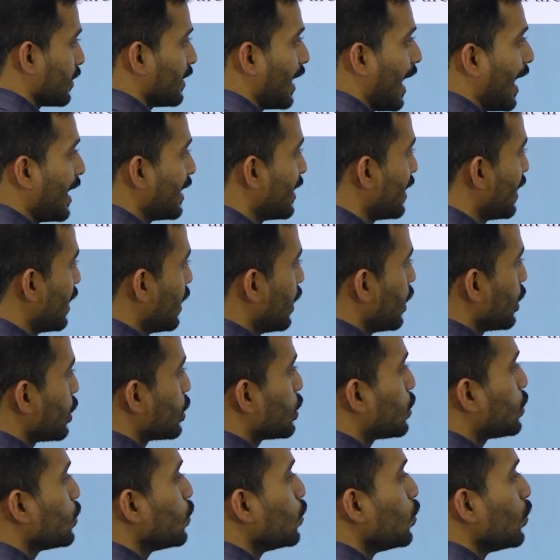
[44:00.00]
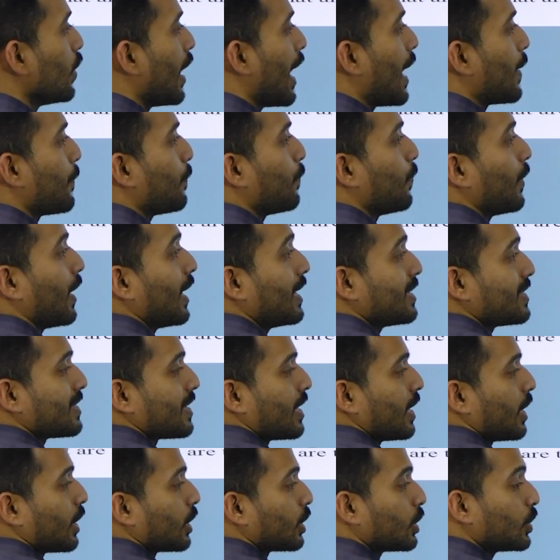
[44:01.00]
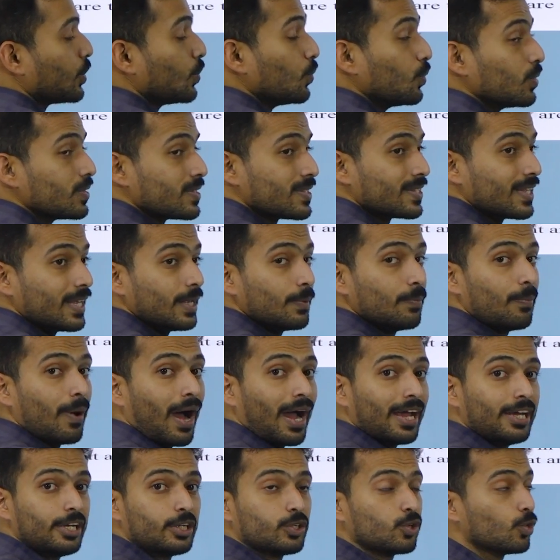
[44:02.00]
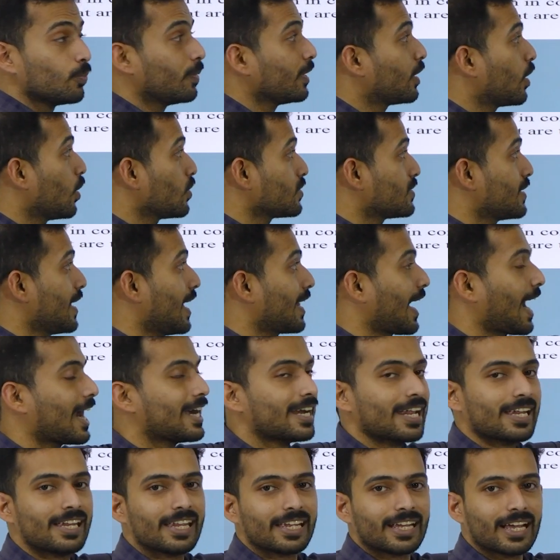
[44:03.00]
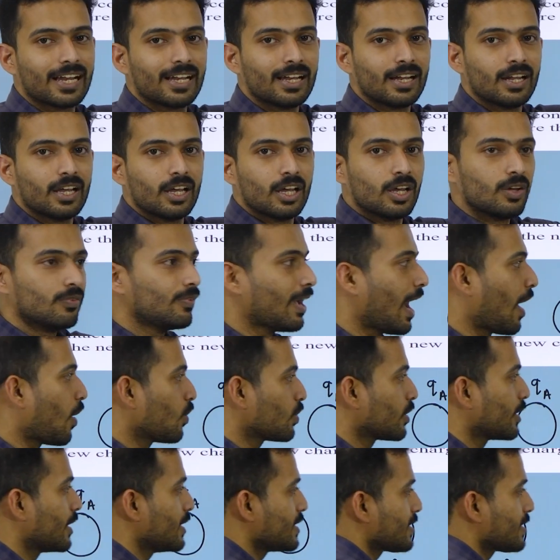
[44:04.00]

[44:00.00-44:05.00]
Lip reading: that QA plus QC by 2 because they are identical. We have already